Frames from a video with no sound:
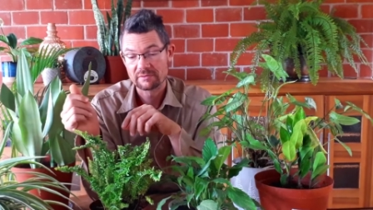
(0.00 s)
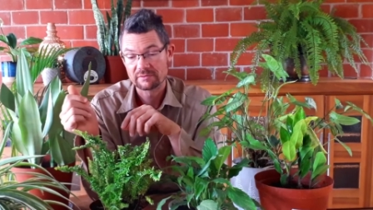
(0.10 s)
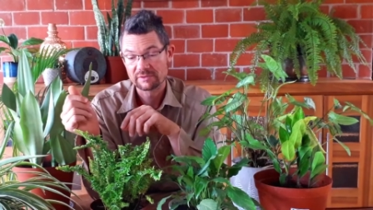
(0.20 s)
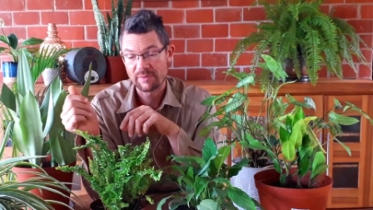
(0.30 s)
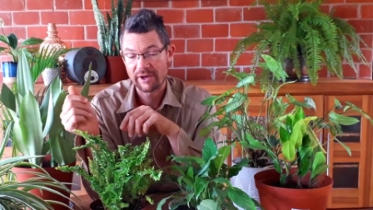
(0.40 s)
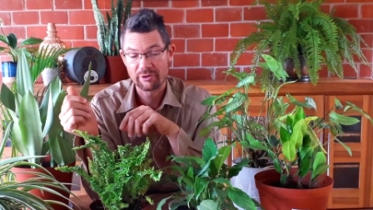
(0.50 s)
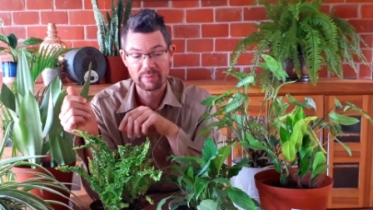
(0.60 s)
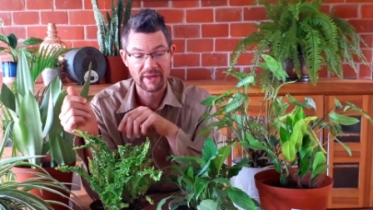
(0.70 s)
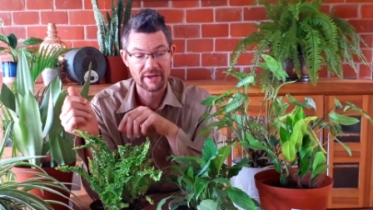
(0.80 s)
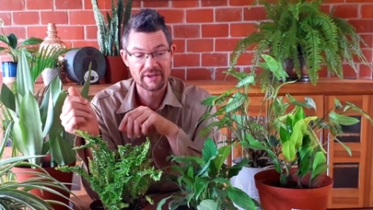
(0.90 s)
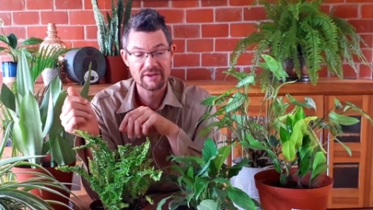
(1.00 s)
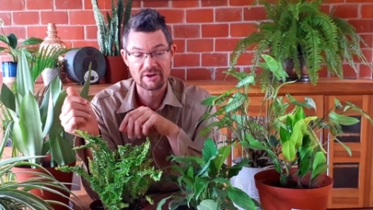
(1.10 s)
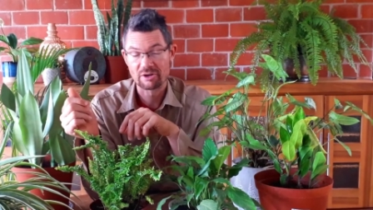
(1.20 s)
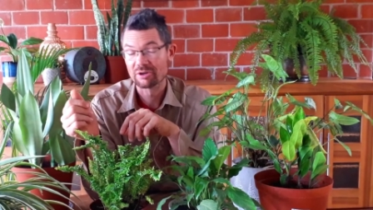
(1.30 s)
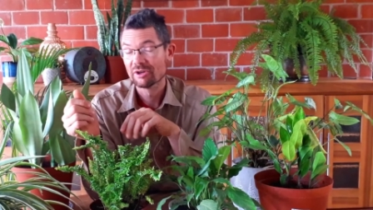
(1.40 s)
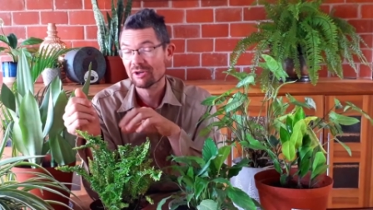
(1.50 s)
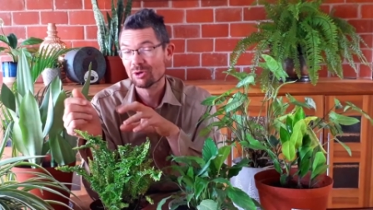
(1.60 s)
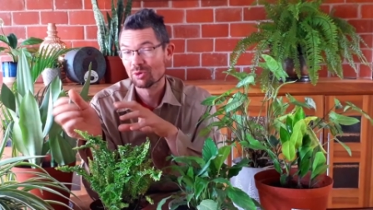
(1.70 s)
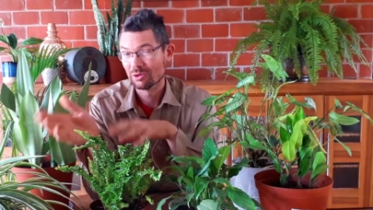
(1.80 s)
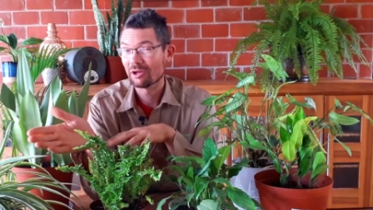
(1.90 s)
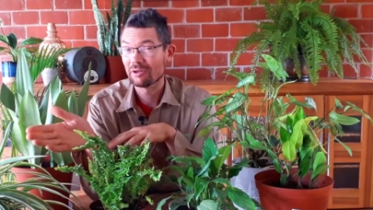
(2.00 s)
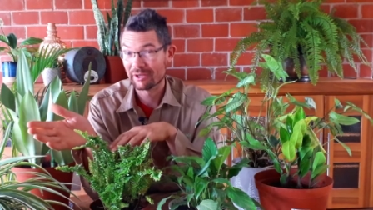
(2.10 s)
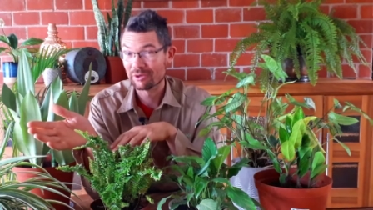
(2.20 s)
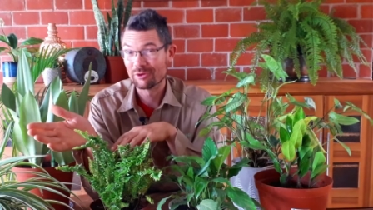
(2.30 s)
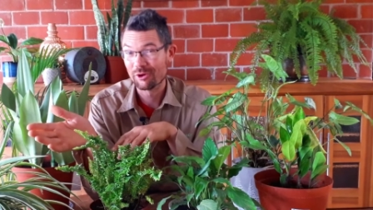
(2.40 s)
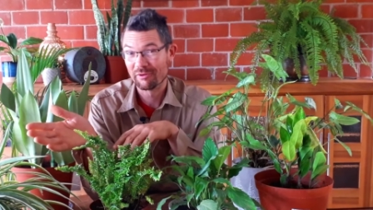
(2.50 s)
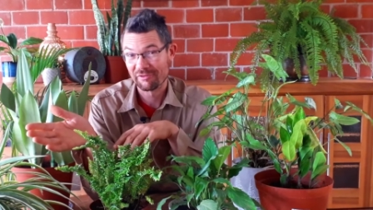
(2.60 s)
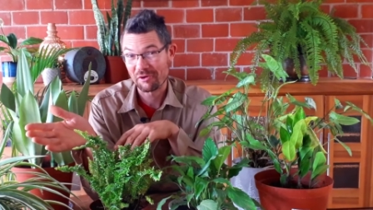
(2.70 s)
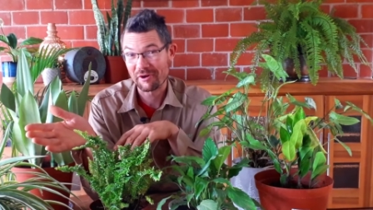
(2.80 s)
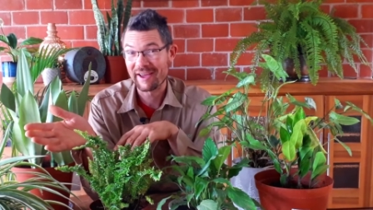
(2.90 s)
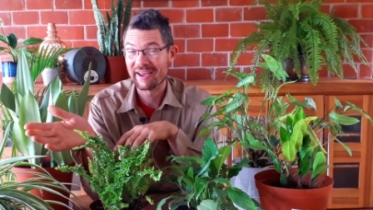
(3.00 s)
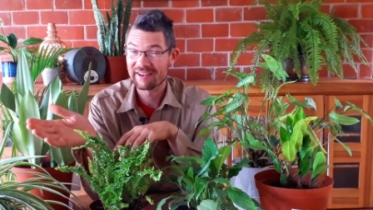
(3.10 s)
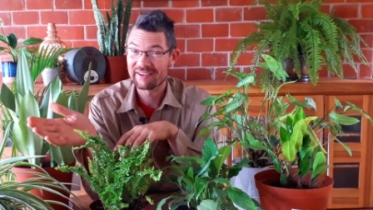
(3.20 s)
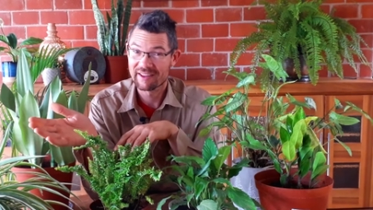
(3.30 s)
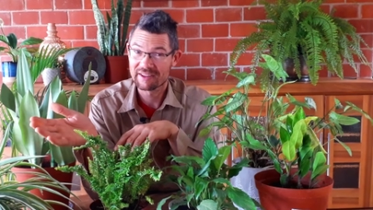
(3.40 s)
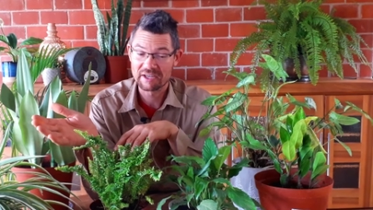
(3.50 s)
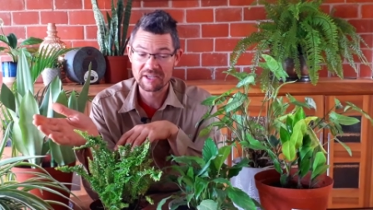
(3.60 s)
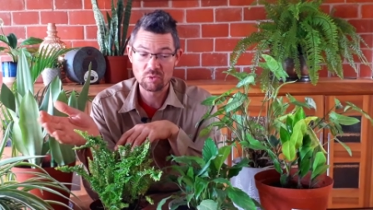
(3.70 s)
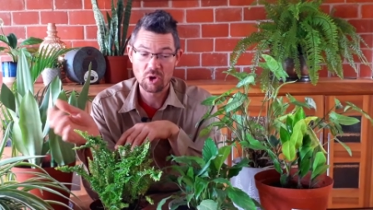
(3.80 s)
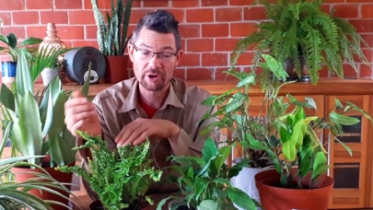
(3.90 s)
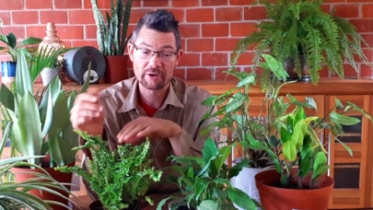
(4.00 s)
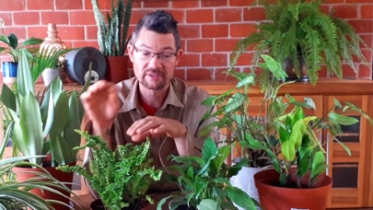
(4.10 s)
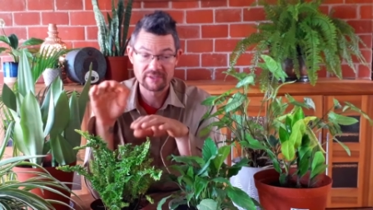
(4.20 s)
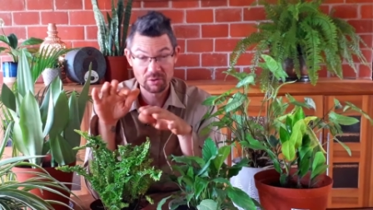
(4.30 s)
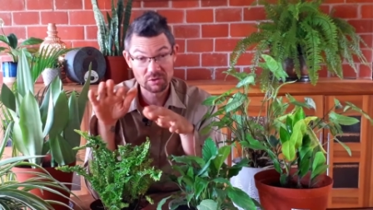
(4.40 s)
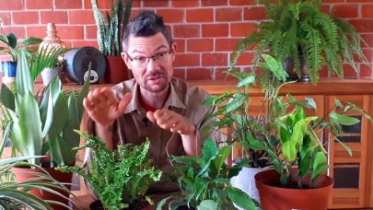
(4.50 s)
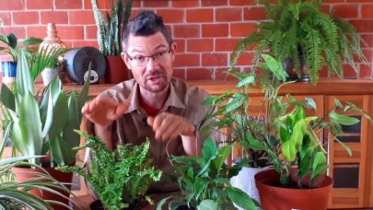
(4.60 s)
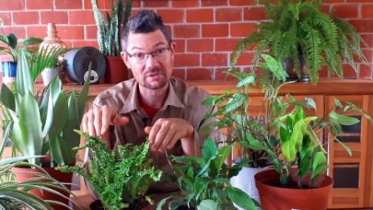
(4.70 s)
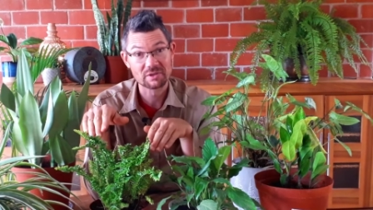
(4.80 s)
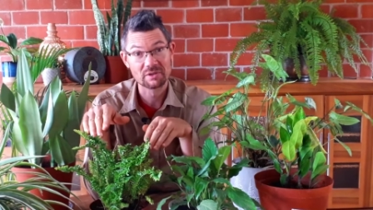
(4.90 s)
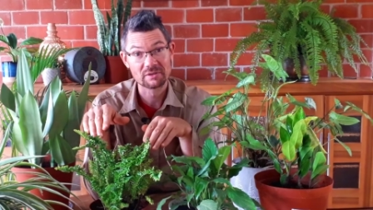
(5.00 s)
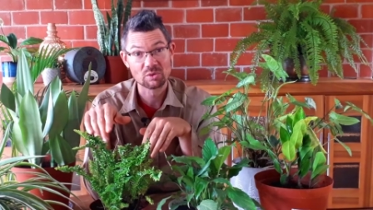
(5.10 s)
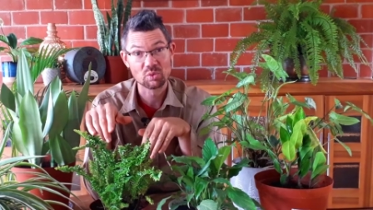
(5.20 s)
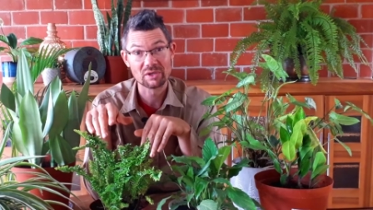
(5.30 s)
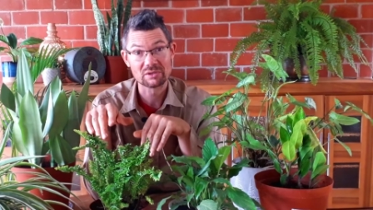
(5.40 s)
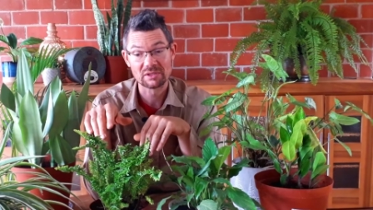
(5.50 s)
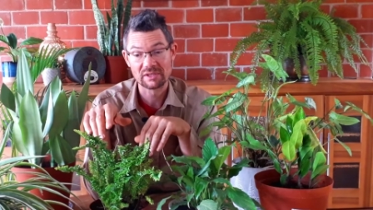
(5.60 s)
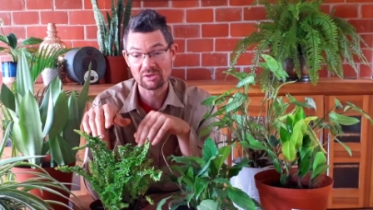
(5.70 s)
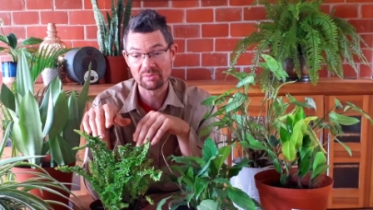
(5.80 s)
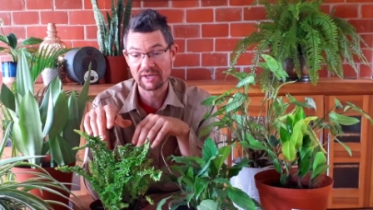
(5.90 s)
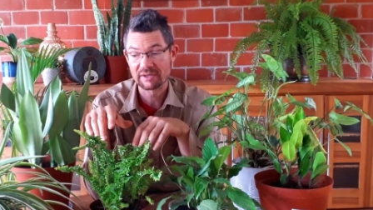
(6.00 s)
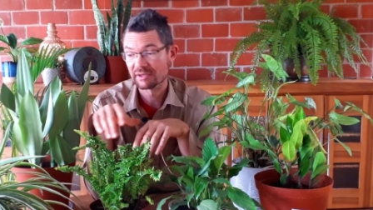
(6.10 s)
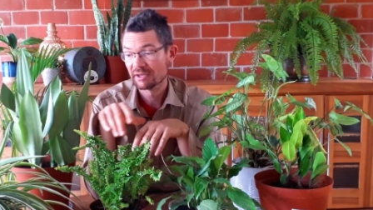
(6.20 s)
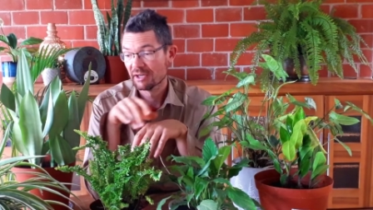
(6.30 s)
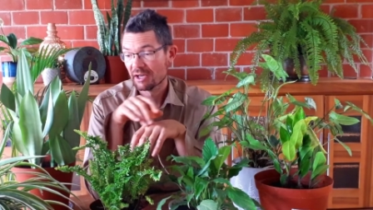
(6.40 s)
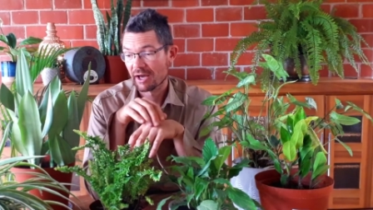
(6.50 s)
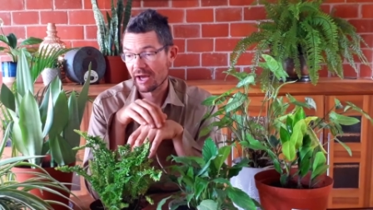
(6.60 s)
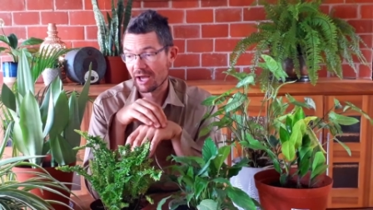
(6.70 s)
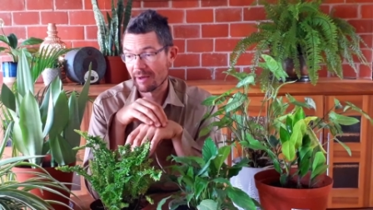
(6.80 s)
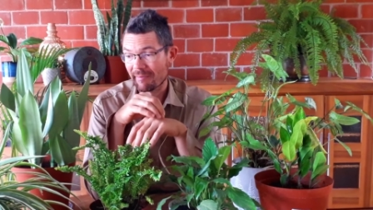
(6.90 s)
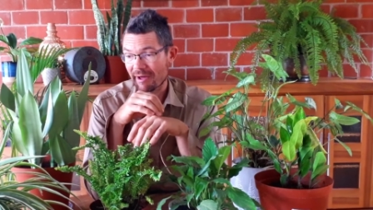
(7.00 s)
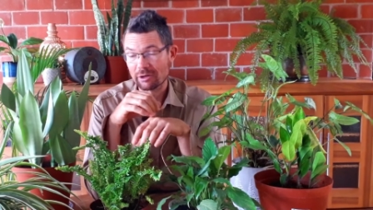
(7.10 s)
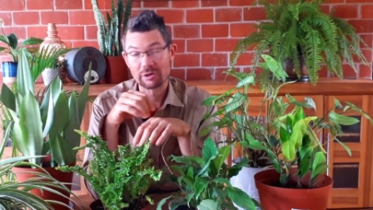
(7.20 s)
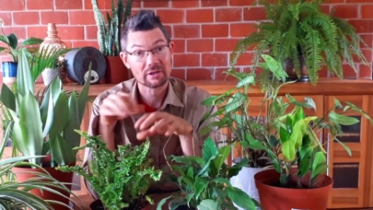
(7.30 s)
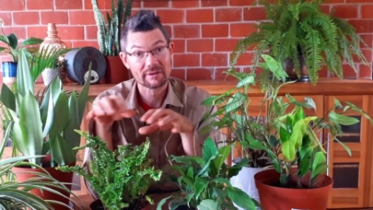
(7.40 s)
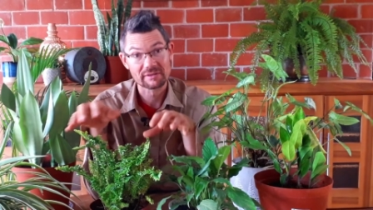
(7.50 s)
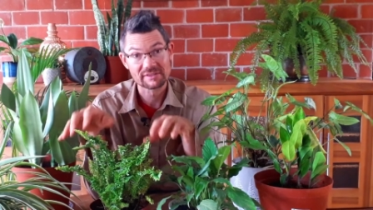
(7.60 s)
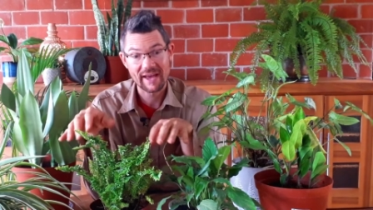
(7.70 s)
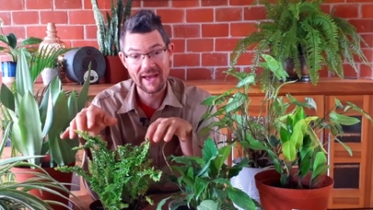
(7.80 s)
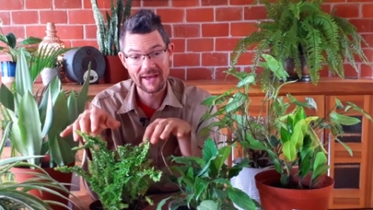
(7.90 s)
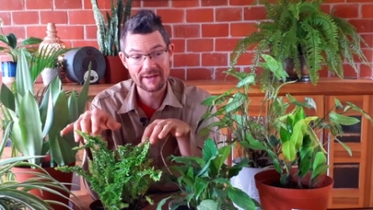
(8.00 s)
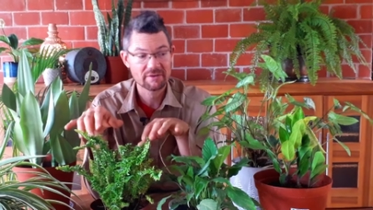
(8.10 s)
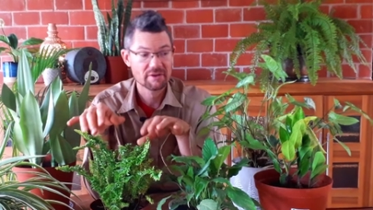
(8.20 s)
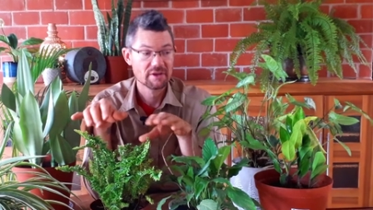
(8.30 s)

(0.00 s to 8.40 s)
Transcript: spider plant here, will all let you know beforehand that they need water, as they will start to wilt a little bit and look a little sad.